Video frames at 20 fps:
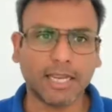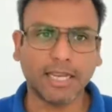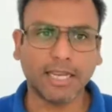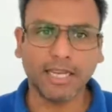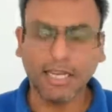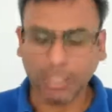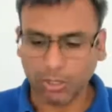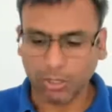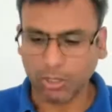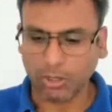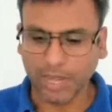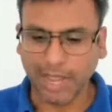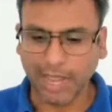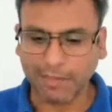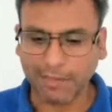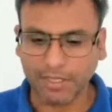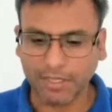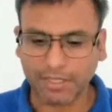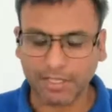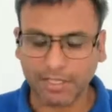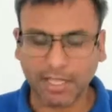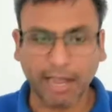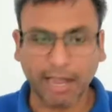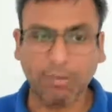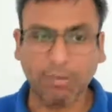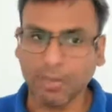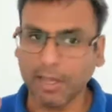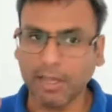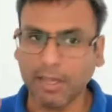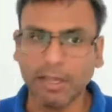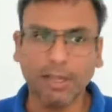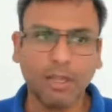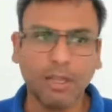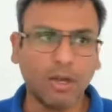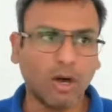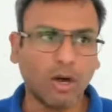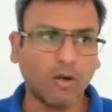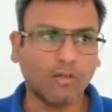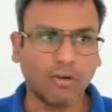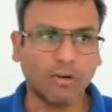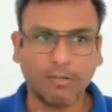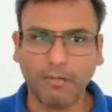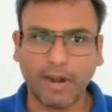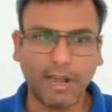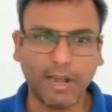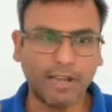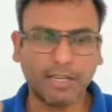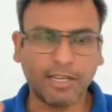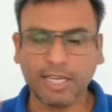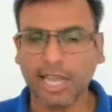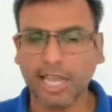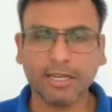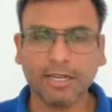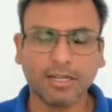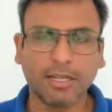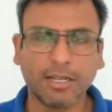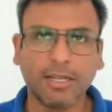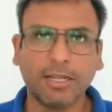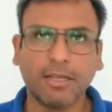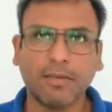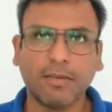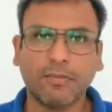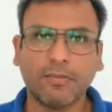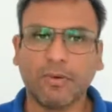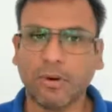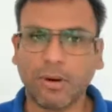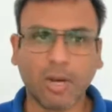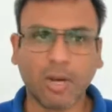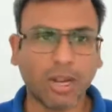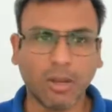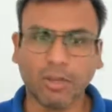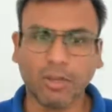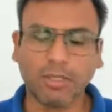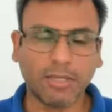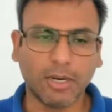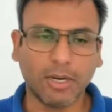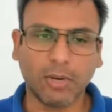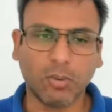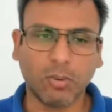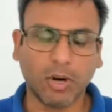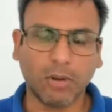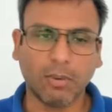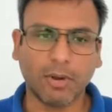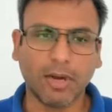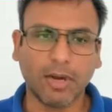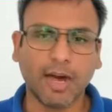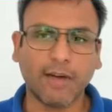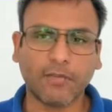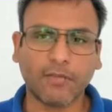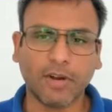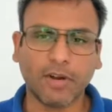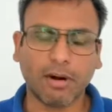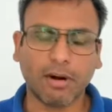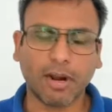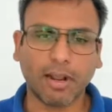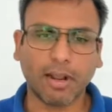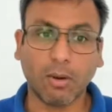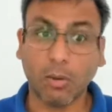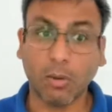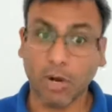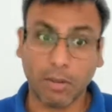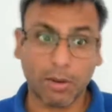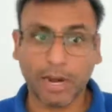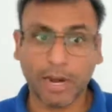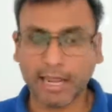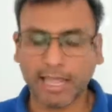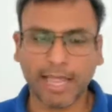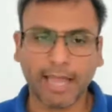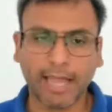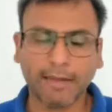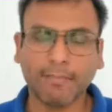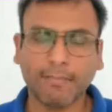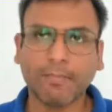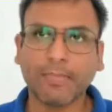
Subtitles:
I need to, have this therapy of a friendly chat for a good, whatever, half an hour, 1 hour I can.